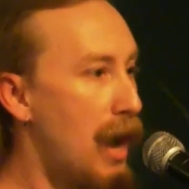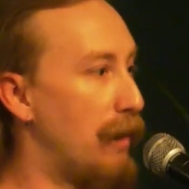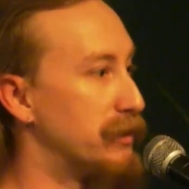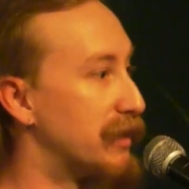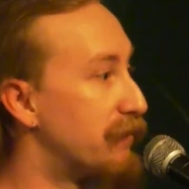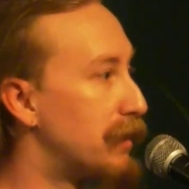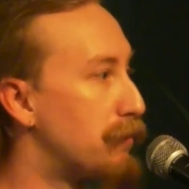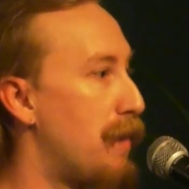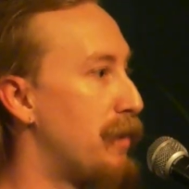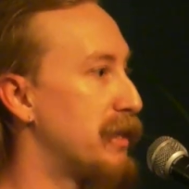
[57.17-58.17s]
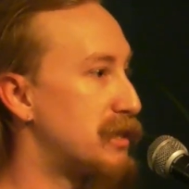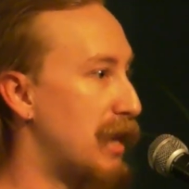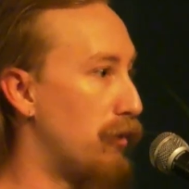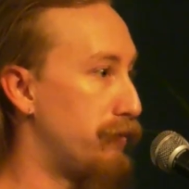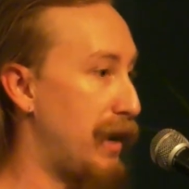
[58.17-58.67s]
I was living by
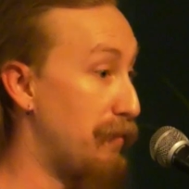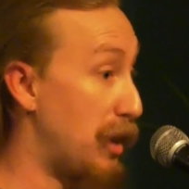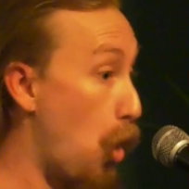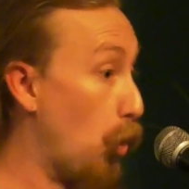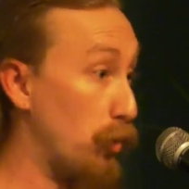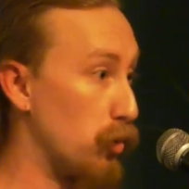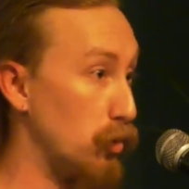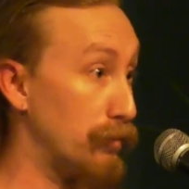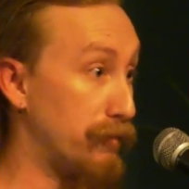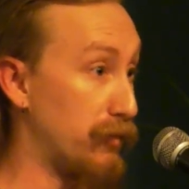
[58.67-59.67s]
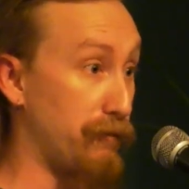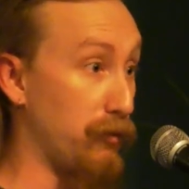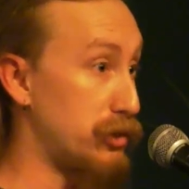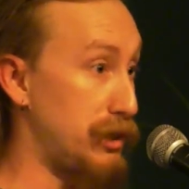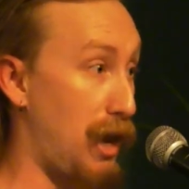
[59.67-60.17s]
myself. I had my own room for the
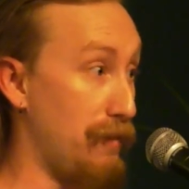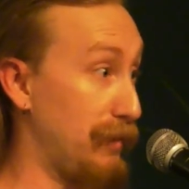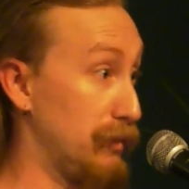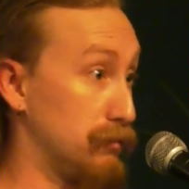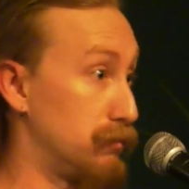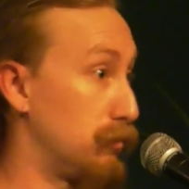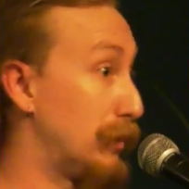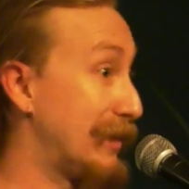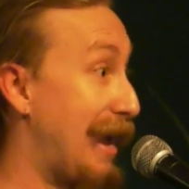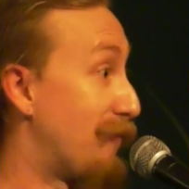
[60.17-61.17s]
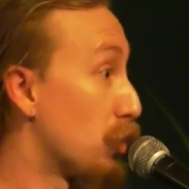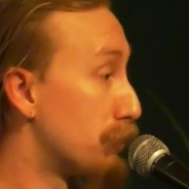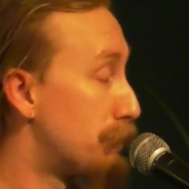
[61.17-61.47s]
first time in really ever.